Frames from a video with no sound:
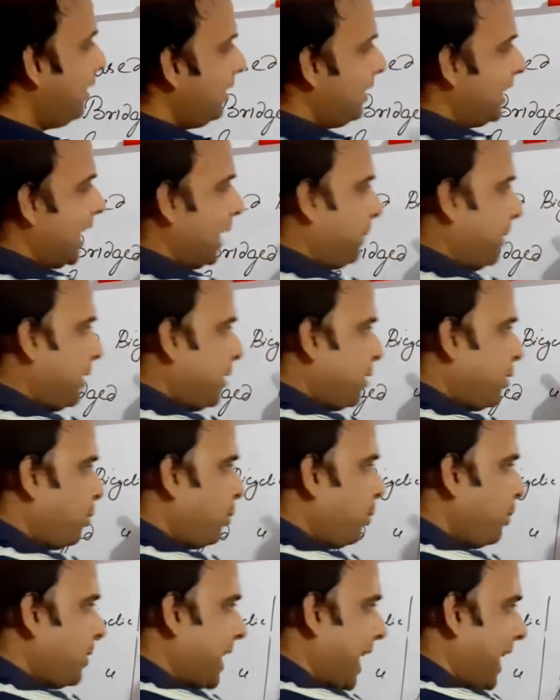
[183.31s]
That means
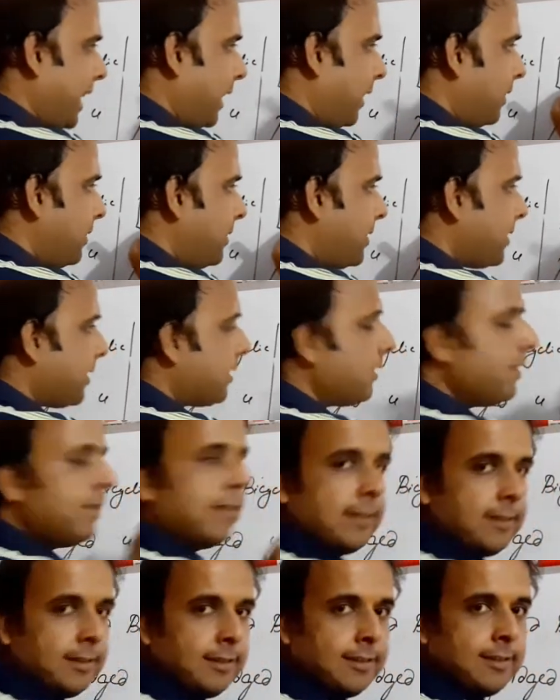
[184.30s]
two cycles,
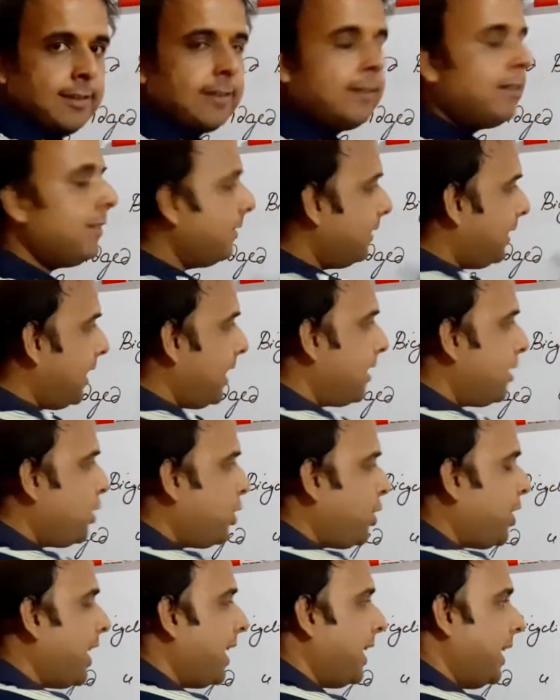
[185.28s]
they are
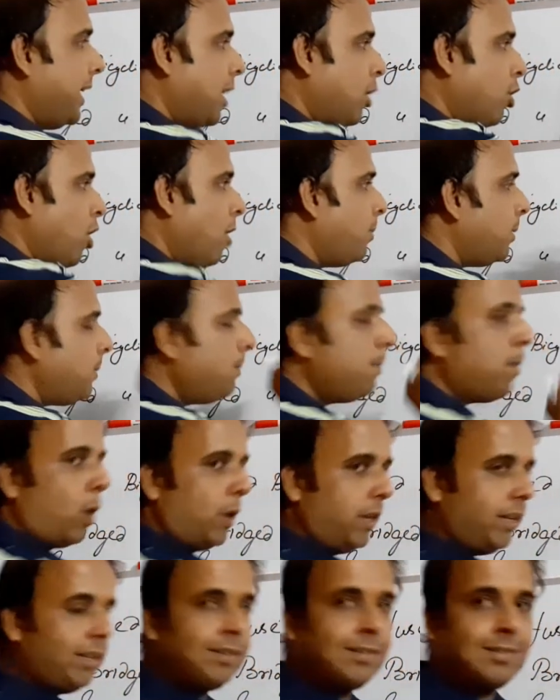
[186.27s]
sharing a common
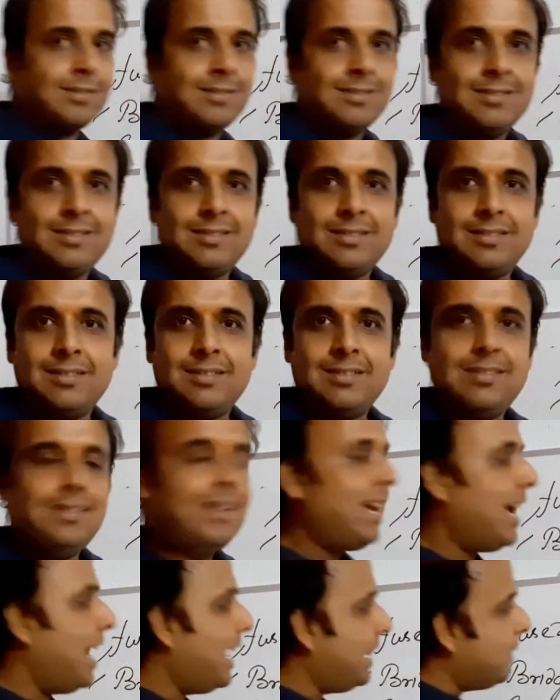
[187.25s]
bond,
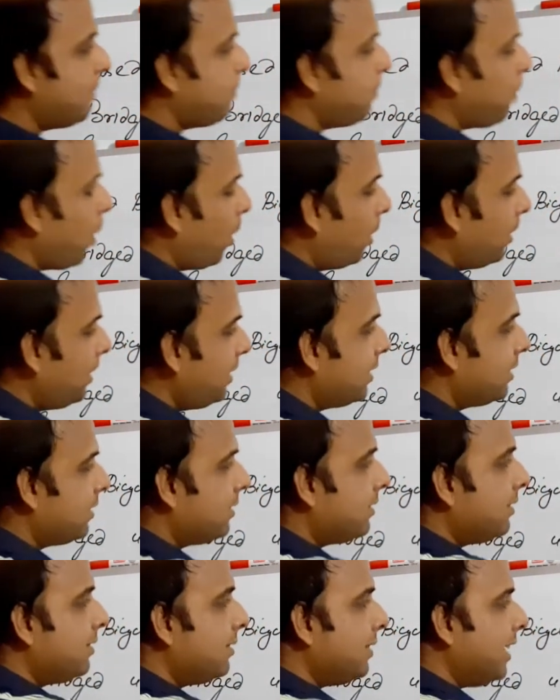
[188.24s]
and the bond,
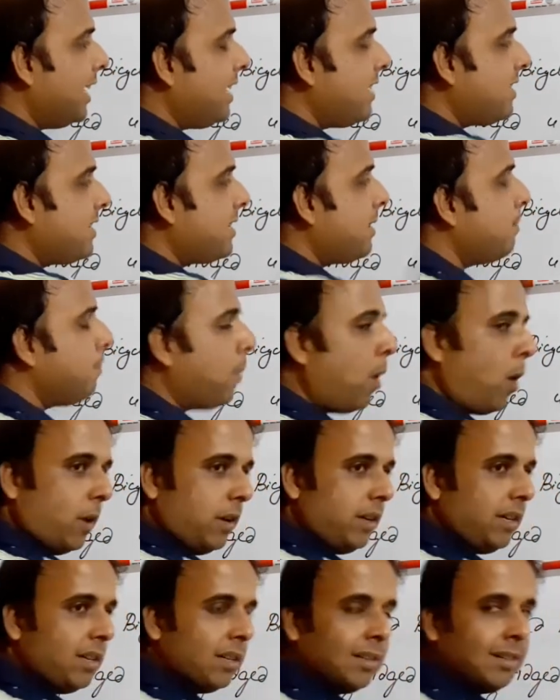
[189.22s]
it is the
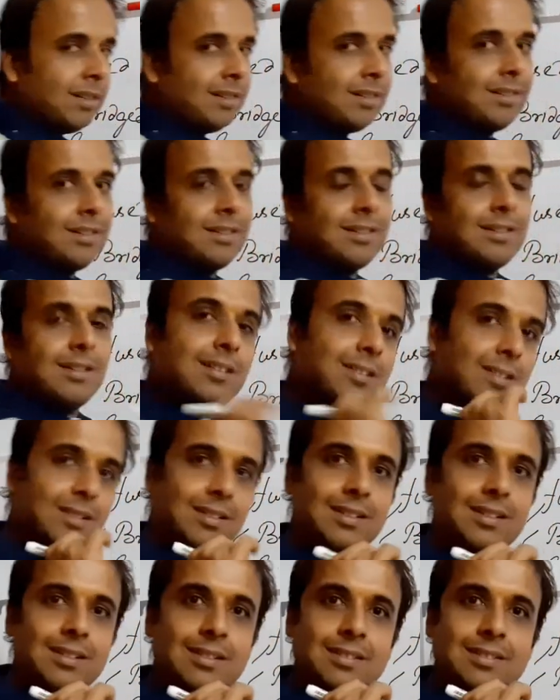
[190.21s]
bond
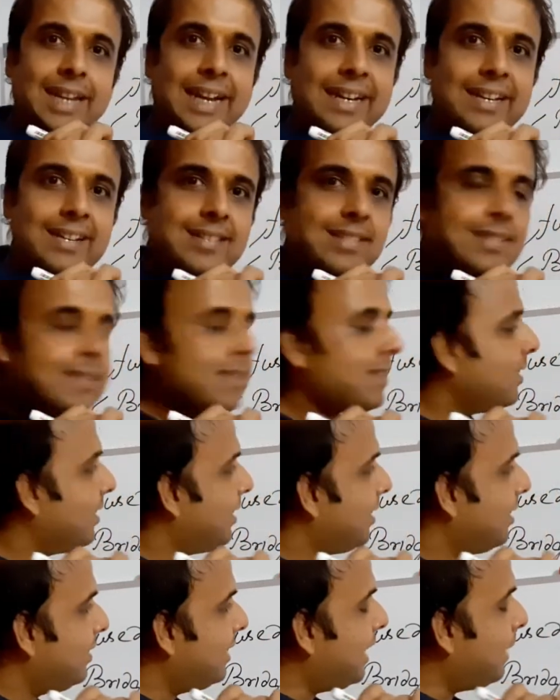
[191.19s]
that means
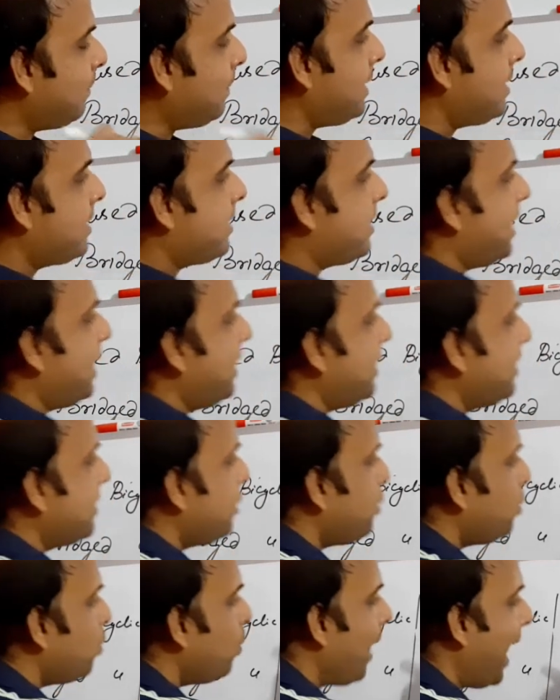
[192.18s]
it is the
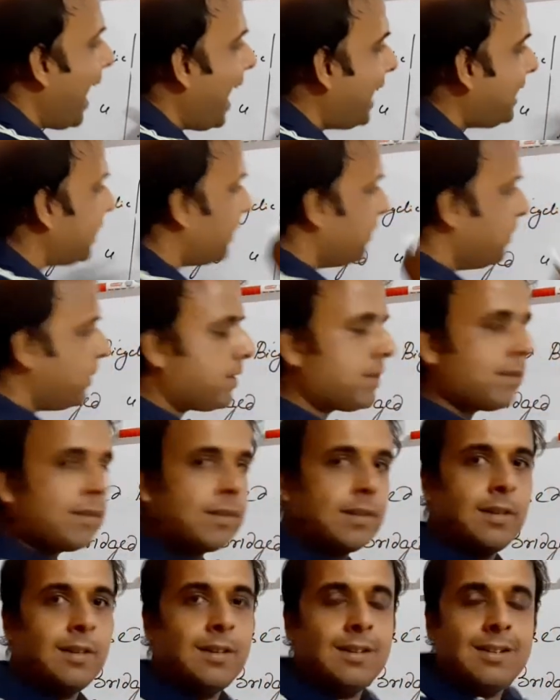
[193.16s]
two atoms,
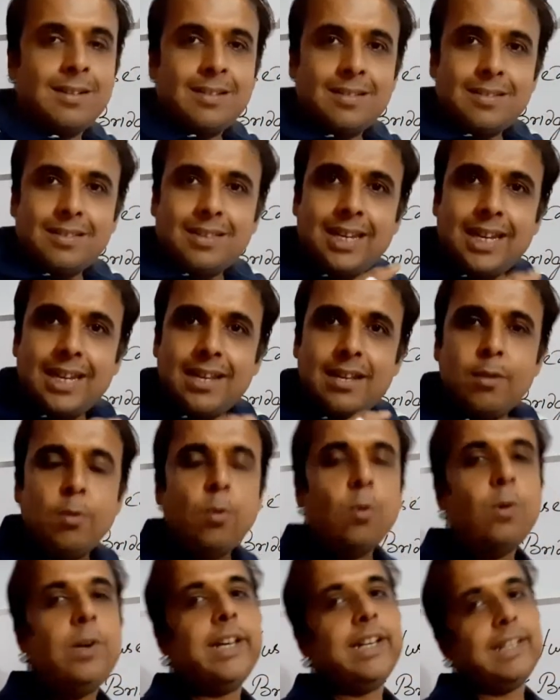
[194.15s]
they are
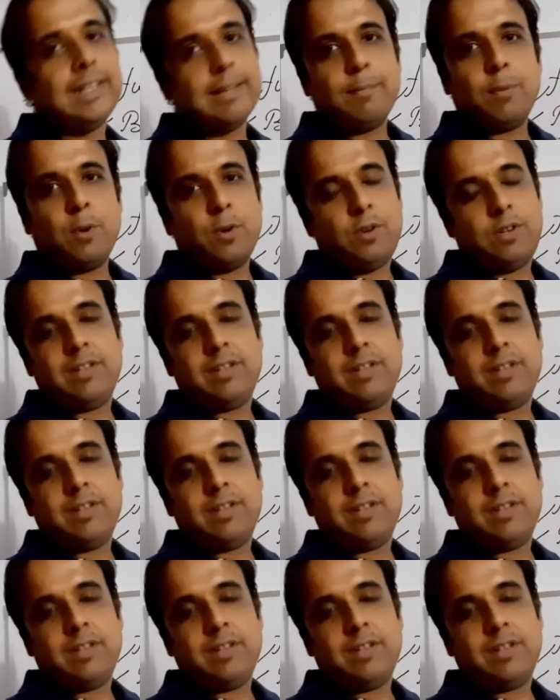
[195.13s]
holding the bond,